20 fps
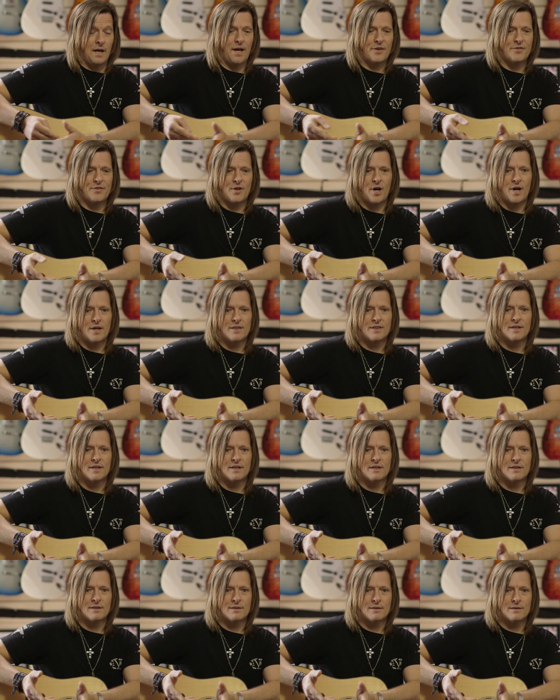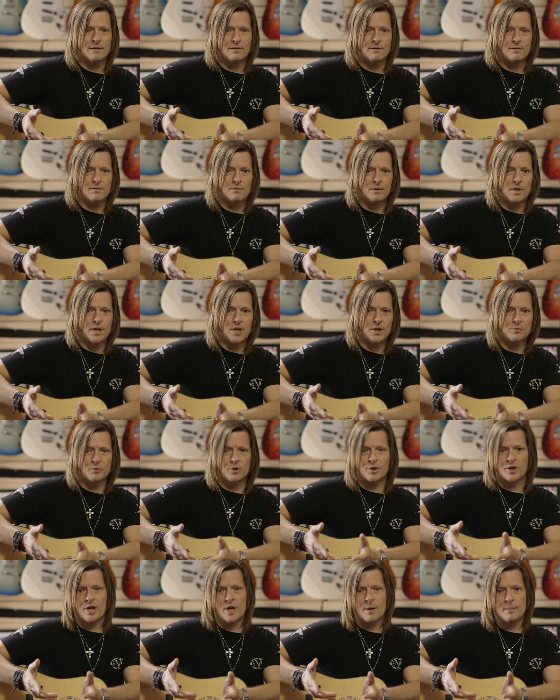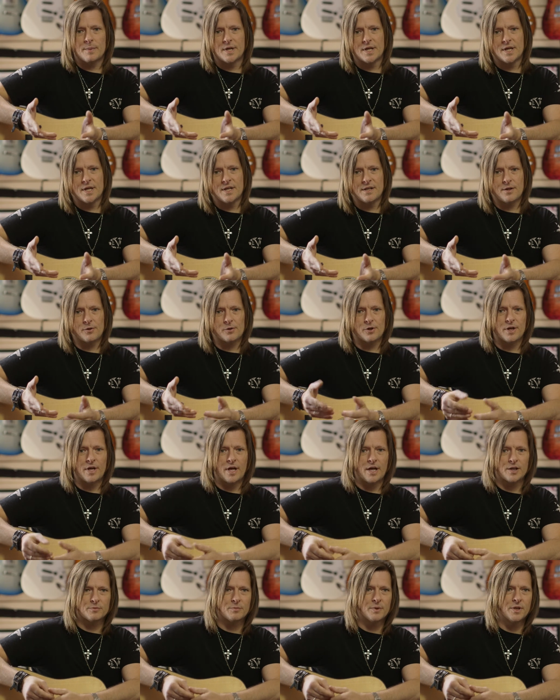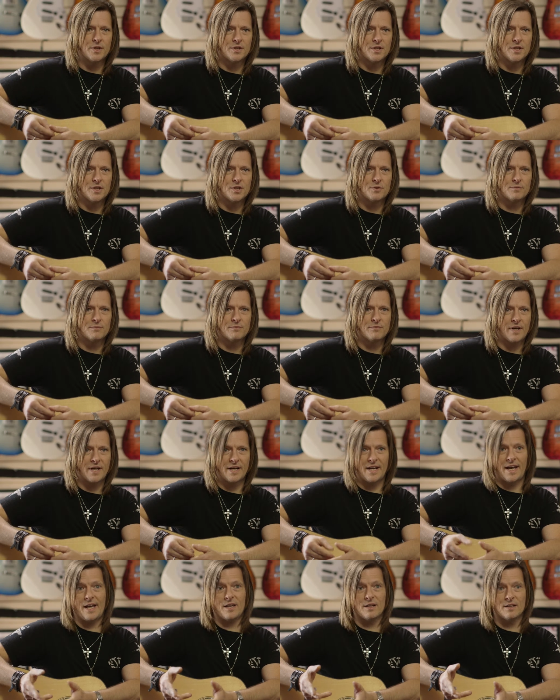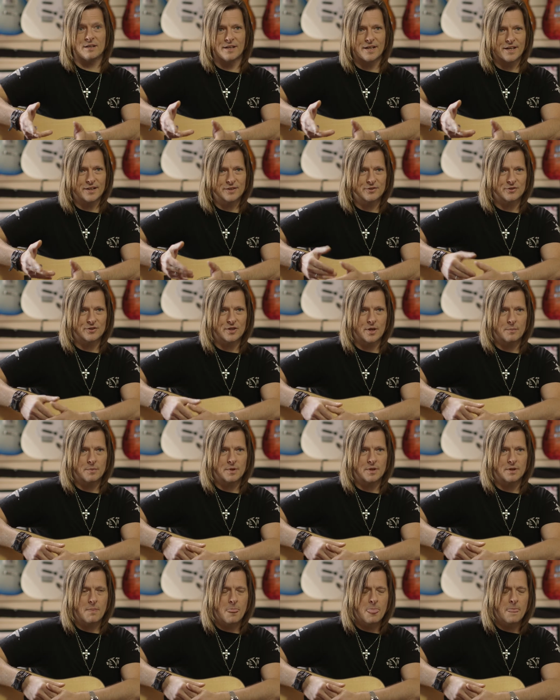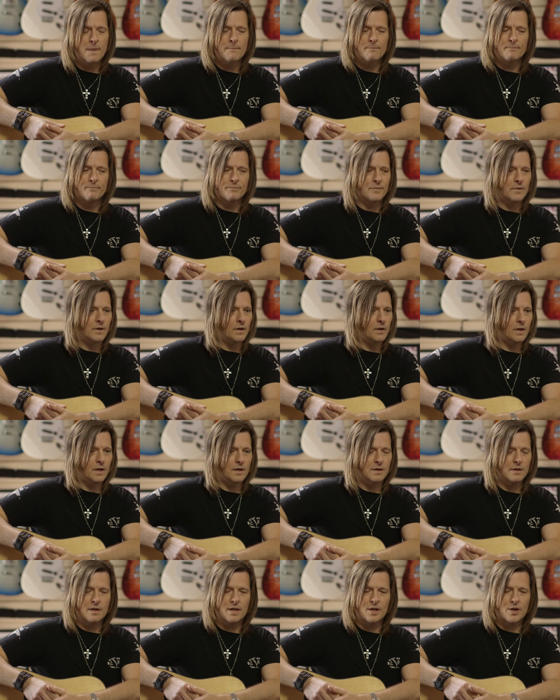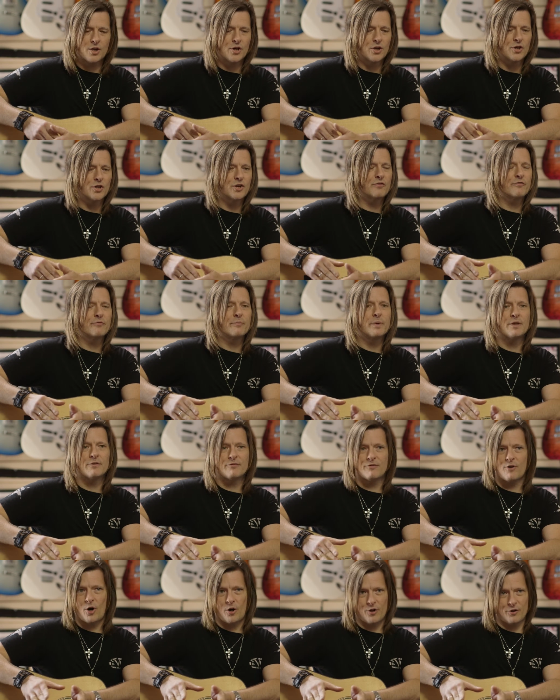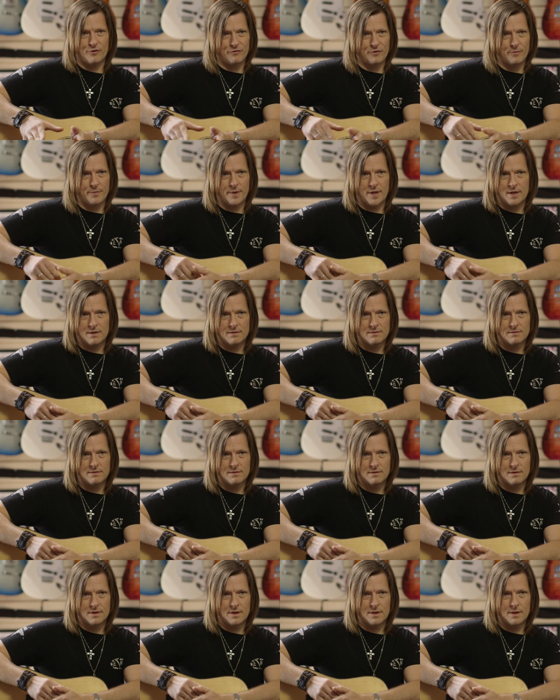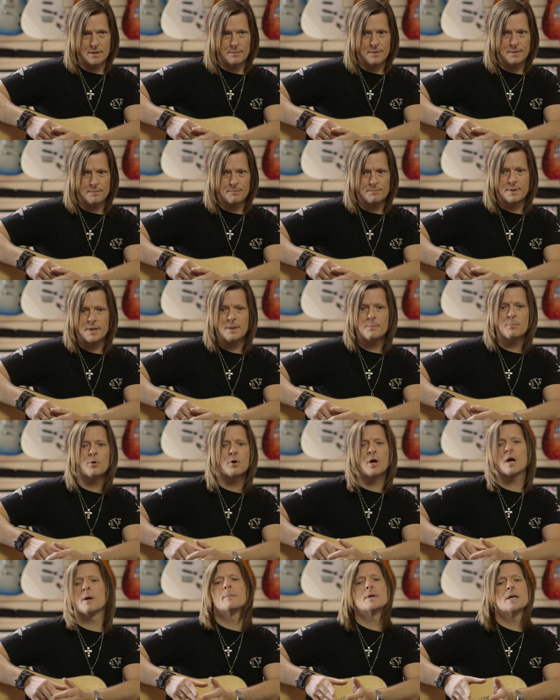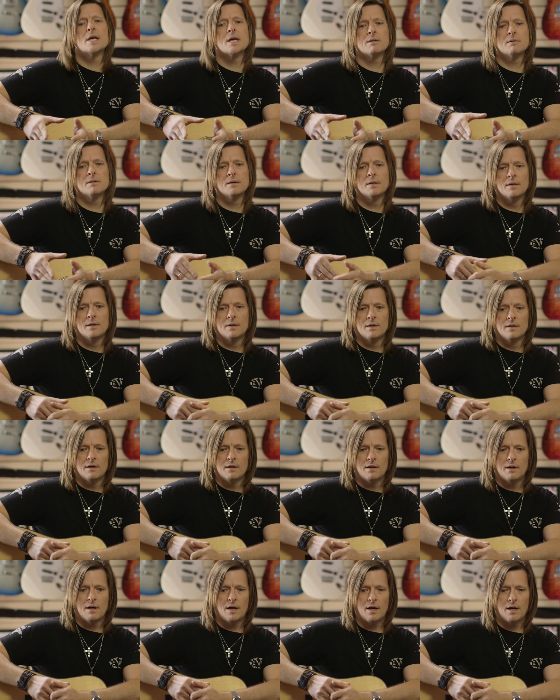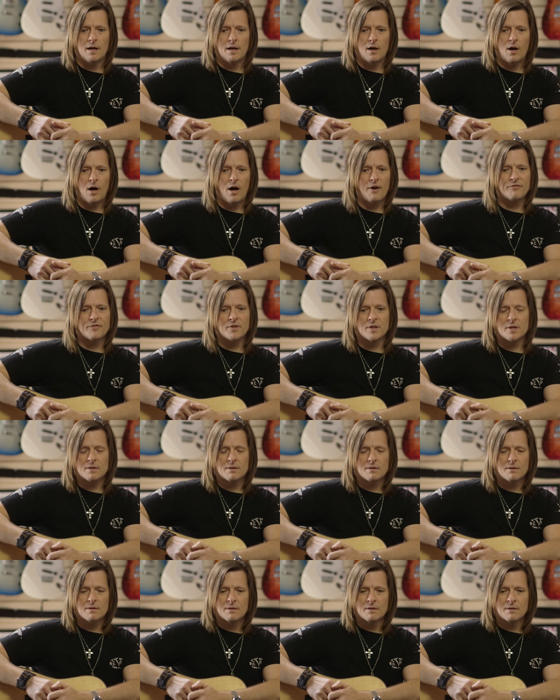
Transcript: thought that kids were going to come in and they were going to ask me to teach them Van Halen licks or something. And it couldn't have been farther from that. People come in, often